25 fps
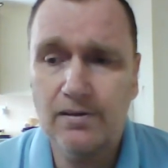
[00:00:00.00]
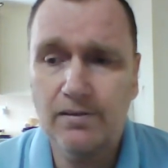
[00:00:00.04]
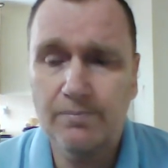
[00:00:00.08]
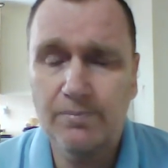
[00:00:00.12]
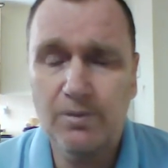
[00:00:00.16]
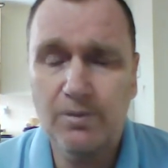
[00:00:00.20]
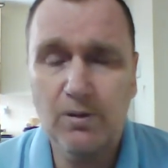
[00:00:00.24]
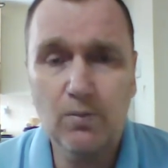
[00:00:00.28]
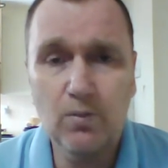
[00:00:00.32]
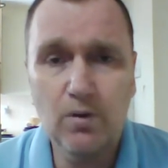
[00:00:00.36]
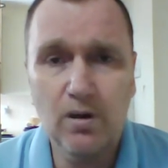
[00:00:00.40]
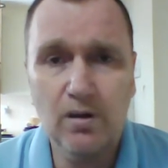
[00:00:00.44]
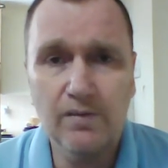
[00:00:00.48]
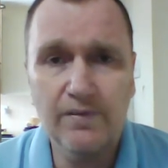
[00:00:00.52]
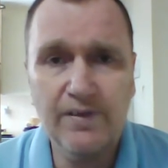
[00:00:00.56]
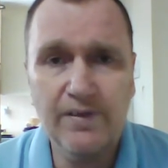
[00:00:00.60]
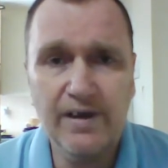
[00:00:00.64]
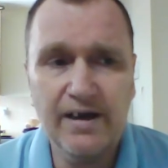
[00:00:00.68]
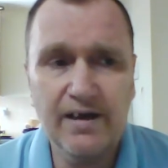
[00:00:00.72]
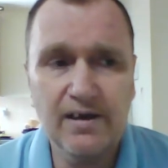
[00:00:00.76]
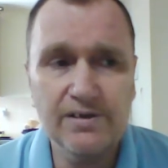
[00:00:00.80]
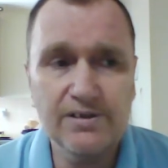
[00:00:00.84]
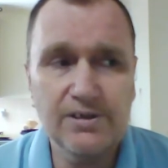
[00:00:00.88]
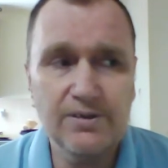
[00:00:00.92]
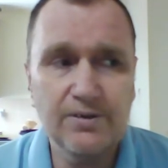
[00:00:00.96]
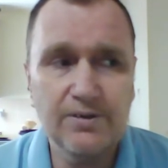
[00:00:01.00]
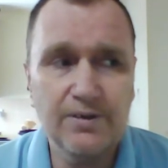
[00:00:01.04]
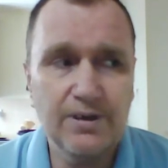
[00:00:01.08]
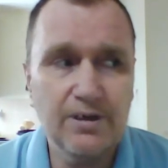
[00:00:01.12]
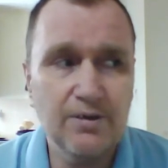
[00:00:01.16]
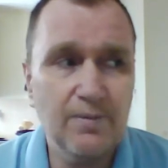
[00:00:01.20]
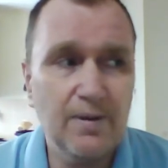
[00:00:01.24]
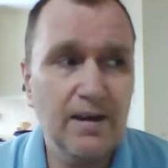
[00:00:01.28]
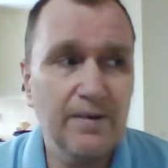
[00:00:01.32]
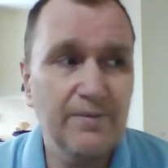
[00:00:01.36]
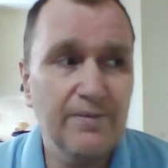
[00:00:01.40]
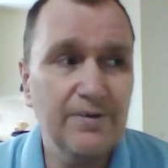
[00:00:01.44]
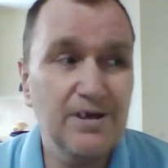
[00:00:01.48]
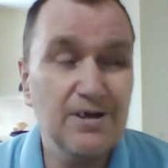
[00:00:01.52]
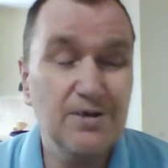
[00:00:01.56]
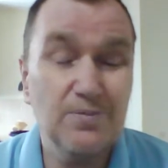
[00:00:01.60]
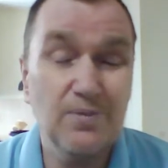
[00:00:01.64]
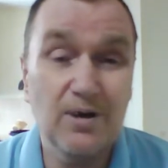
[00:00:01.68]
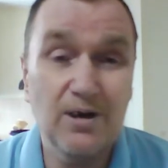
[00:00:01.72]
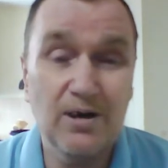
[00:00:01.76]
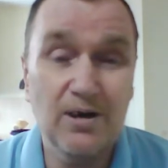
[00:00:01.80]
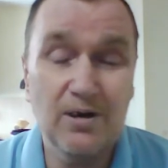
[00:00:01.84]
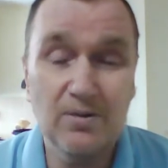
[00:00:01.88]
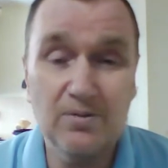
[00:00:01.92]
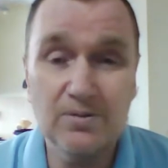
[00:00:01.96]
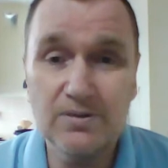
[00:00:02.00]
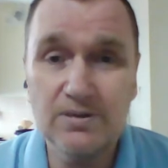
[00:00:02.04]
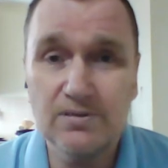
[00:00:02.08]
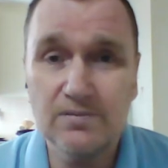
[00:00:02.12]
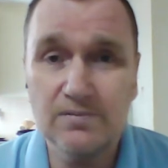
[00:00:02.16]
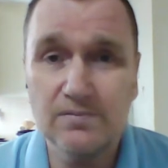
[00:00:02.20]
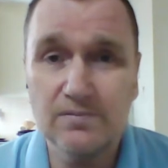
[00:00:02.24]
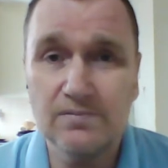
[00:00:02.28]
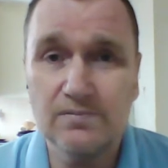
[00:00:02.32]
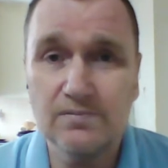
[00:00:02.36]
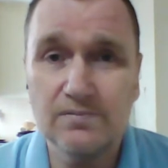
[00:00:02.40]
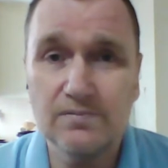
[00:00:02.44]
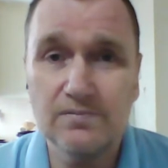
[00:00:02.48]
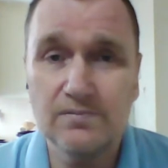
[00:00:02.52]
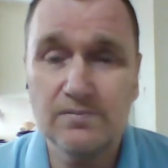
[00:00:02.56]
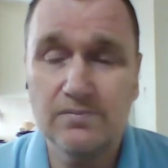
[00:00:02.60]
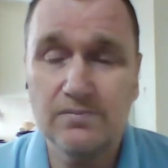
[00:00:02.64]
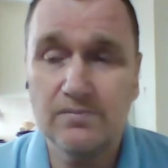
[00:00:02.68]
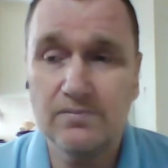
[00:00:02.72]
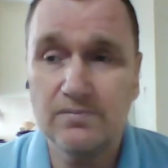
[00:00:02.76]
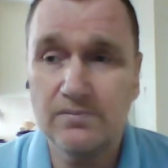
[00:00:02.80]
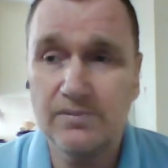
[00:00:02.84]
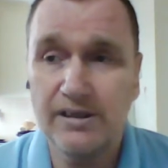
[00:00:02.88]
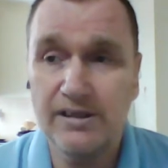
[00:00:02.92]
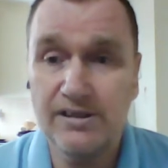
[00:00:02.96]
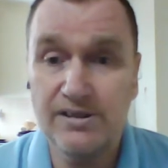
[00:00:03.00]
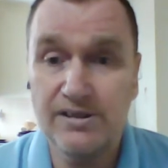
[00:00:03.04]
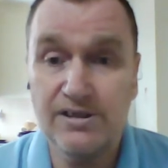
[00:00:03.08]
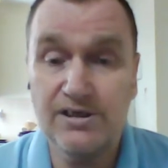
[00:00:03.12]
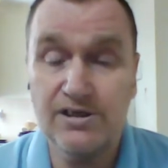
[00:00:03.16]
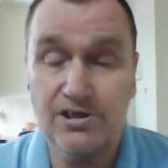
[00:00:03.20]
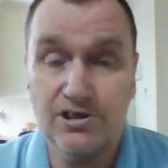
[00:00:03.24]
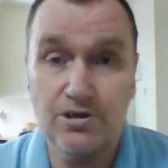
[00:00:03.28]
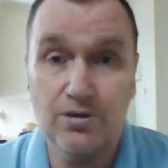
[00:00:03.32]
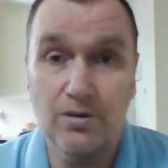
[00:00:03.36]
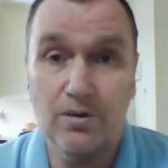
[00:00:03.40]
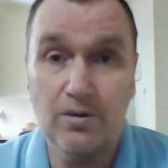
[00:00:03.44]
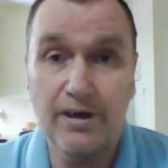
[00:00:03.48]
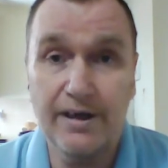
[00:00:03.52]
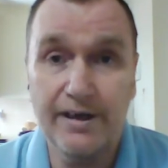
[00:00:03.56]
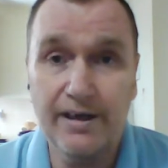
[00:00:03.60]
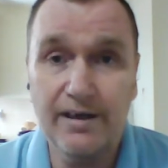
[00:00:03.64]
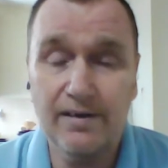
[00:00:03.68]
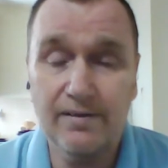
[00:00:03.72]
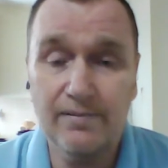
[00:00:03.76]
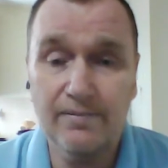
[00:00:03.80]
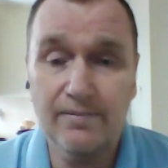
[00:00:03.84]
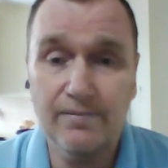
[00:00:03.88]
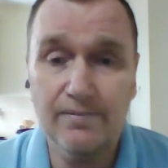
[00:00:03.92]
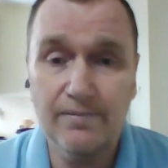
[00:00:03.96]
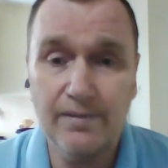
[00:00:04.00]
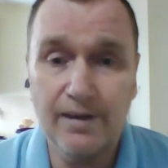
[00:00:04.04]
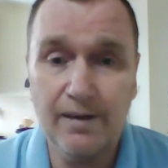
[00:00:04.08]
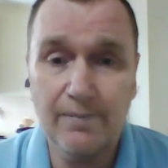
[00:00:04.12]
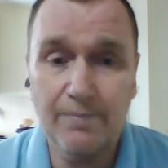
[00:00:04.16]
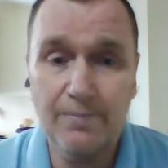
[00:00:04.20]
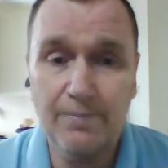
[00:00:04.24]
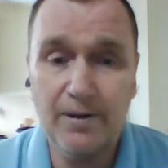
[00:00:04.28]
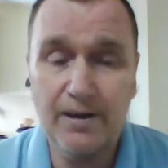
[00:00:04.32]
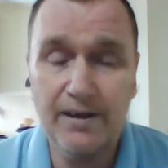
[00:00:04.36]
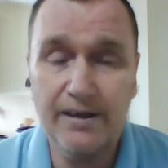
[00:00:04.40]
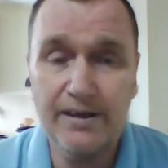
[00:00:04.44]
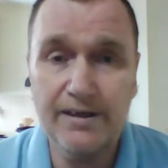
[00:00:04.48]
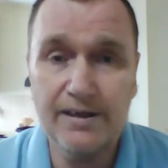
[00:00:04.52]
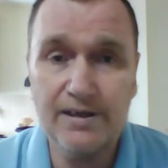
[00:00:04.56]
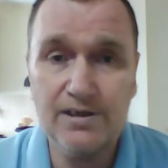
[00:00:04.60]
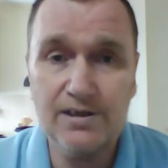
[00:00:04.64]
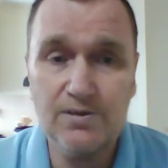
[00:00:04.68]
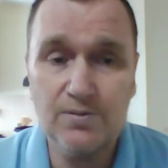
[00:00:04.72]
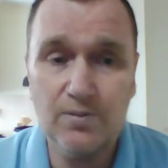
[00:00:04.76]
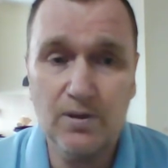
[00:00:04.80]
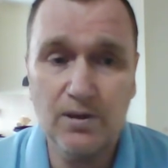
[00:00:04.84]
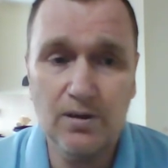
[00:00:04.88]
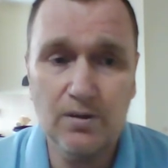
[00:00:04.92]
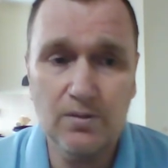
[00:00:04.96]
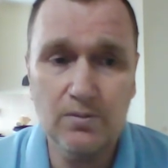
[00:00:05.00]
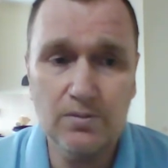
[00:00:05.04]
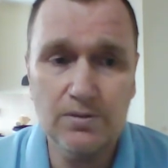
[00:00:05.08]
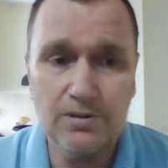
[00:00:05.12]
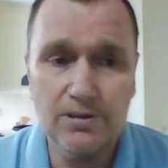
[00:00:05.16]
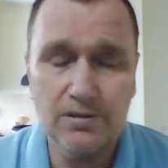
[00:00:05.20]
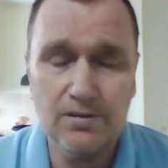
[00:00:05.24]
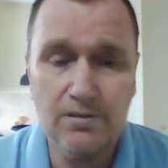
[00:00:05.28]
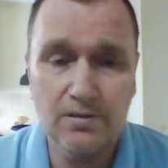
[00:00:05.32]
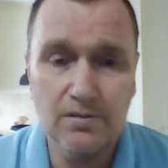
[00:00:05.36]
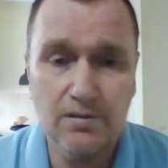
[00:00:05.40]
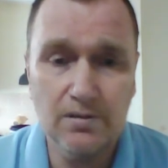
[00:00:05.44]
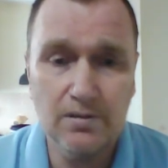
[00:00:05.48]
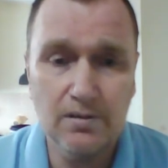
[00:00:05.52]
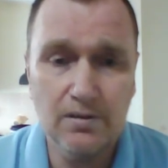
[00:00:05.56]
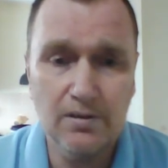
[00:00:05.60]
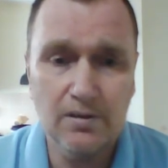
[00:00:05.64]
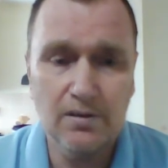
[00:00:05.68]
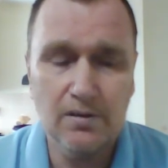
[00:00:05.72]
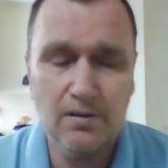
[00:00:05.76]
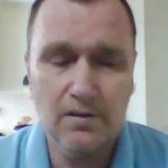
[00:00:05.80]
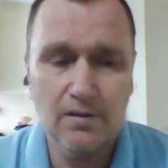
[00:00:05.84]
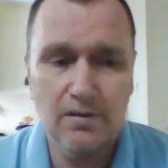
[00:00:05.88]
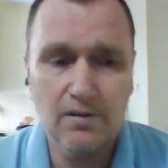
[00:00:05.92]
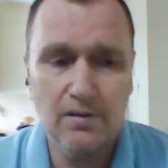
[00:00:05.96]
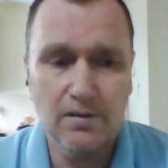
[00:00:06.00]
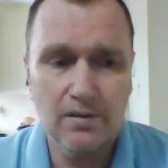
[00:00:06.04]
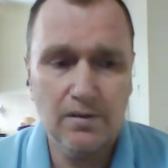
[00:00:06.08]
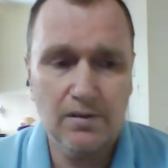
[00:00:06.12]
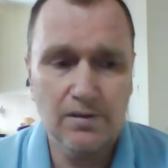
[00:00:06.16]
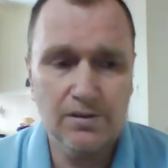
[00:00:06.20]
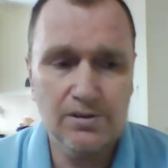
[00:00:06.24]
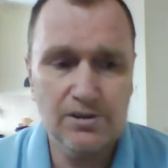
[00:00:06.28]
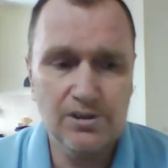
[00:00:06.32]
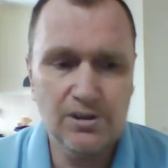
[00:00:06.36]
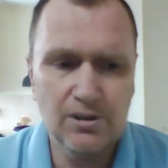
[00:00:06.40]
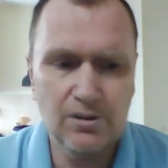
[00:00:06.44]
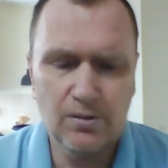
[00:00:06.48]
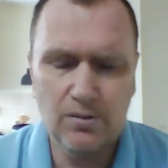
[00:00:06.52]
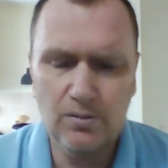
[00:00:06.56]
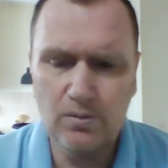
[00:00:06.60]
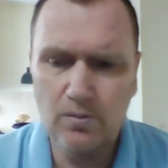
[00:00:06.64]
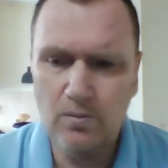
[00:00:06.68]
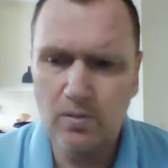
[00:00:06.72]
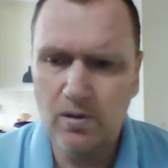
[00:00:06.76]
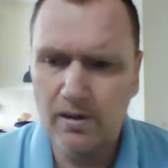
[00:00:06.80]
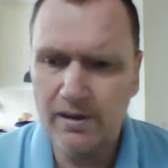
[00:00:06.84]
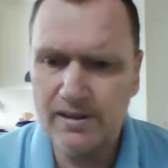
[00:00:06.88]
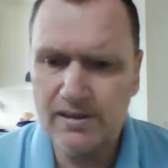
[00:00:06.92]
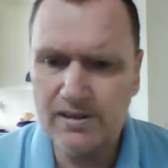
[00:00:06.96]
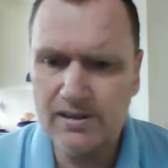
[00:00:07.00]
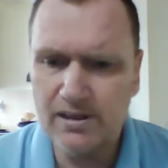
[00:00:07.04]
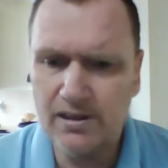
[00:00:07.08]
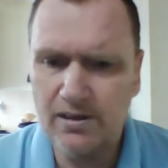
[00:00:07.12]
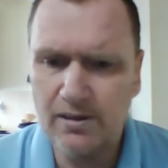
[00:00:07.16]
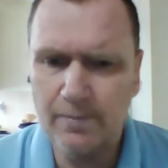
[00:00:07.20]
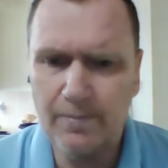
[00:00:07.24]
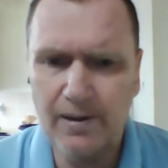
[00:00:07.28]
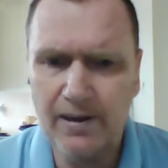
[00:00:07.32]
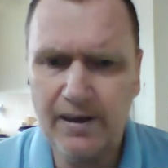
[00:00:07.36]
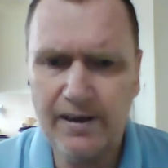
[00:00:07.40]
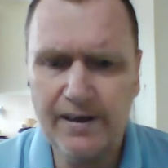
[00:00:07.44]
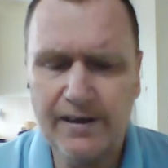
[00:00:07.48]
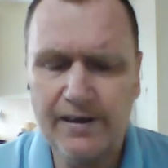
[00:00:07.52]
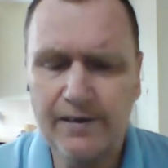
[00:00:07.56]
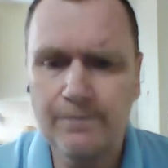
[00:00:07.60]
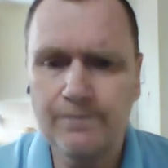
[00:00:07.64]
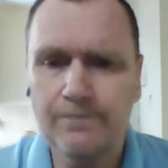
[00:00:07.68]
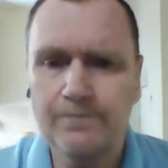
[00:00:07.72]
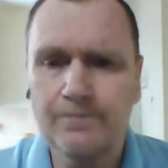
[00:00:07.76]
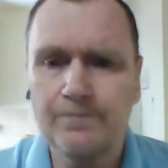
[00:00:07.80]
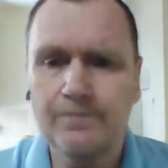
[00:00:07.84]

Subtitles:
But what they are doing around this world is destroying it. They're bringing this world to what is going to be,